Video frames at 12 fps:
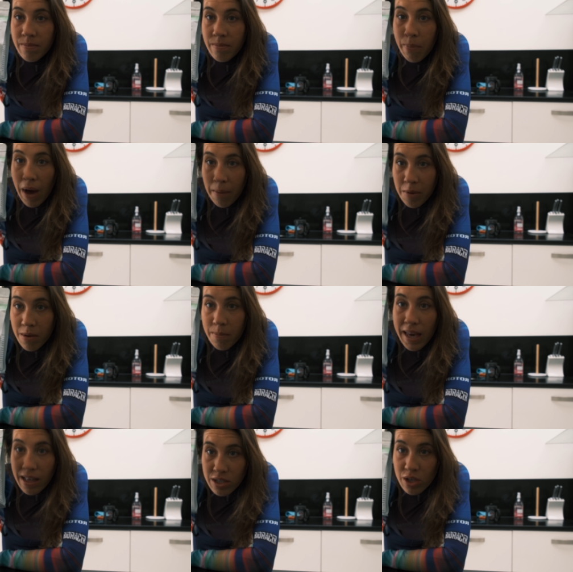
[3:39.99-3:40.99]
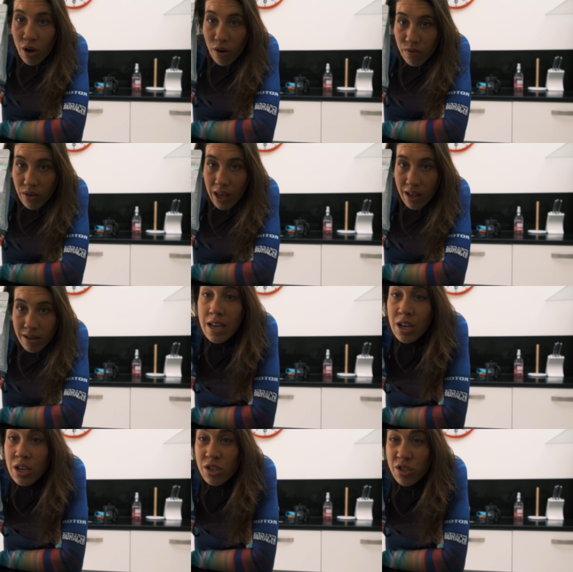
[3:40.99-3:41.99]
but I'm committing to coffee.
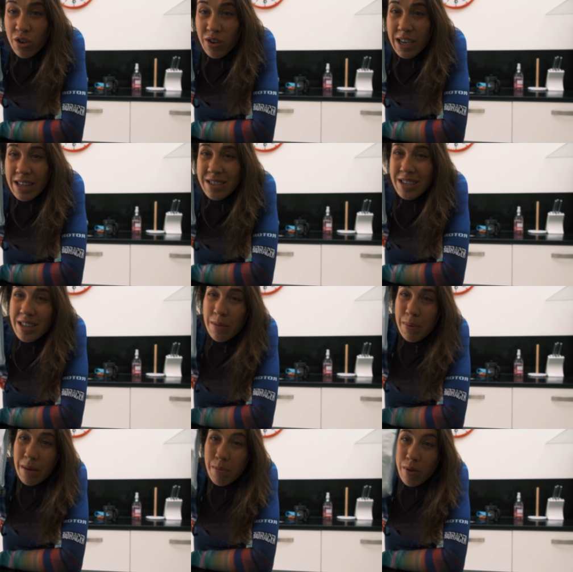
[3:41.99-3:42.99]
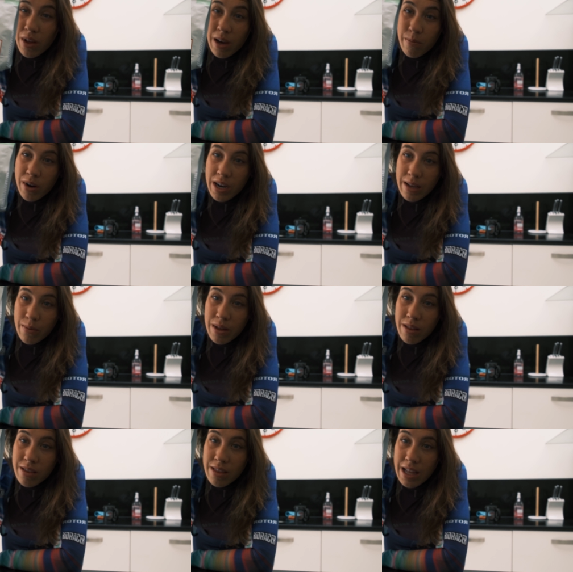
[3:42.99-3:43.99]
Sorry to the people that I'm riding with
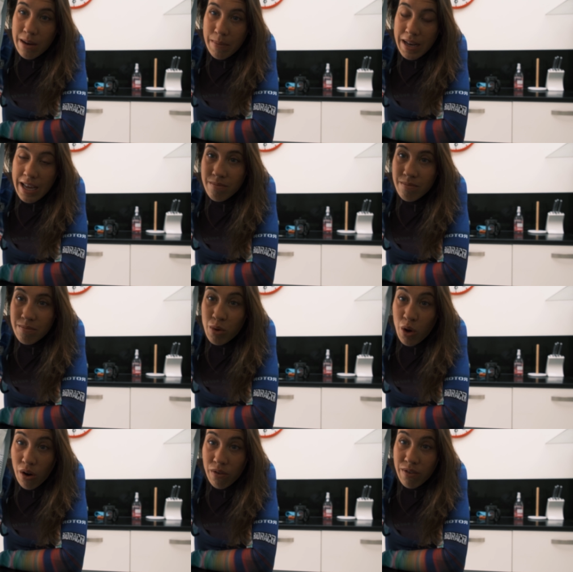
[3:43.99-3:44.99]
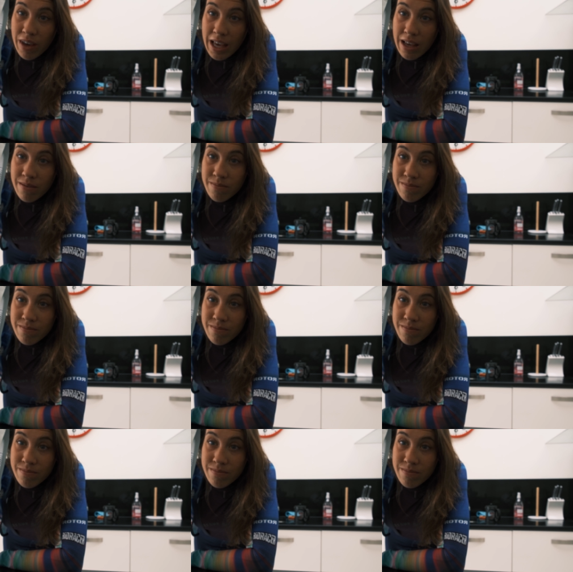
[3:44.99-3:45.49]
in a minute. Coffee.